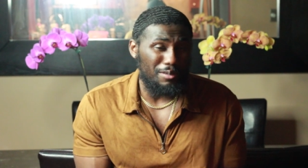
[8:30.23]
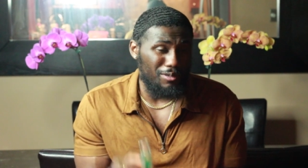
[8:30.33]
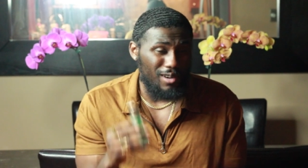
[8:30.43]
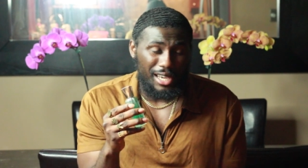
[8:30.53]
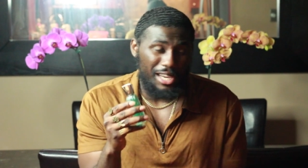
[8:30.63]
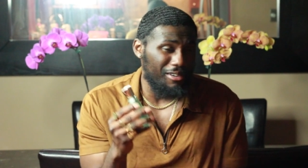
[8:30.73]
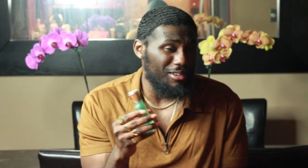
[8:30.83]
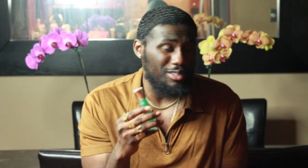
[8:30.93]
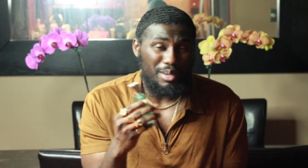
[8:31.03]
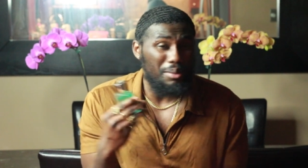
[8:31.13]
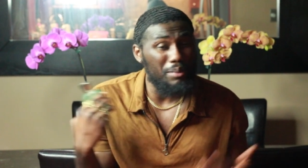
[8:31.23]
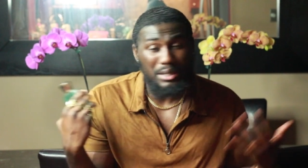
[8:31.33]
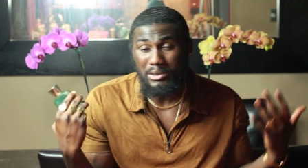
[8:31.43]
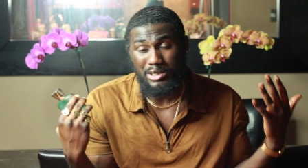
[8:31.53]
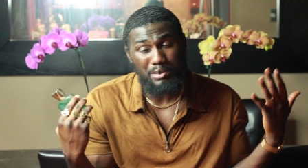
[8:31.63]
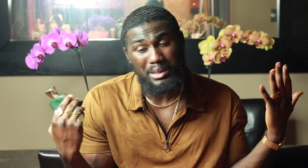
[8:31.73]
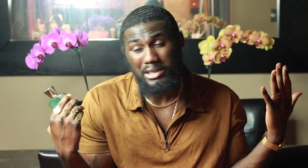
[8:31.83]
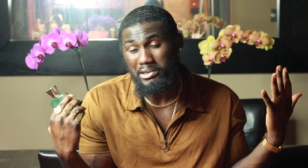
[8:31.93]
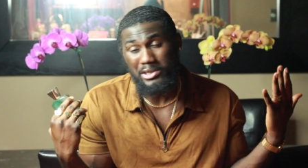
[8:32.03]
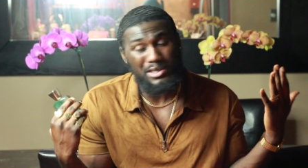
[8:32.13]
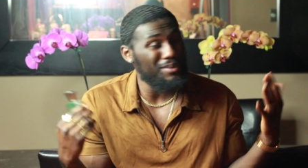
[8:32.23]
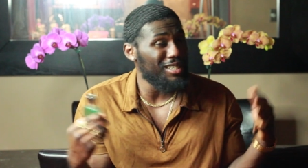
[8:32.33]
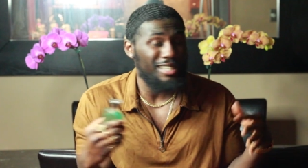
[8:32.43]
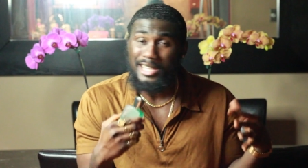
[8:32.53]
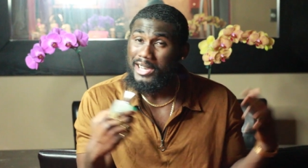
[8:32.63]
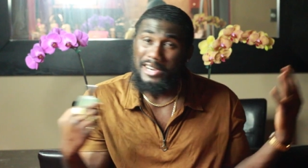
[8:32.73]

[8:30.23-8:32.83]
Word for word: I'm quite curious maybe my nose is playing tricks on me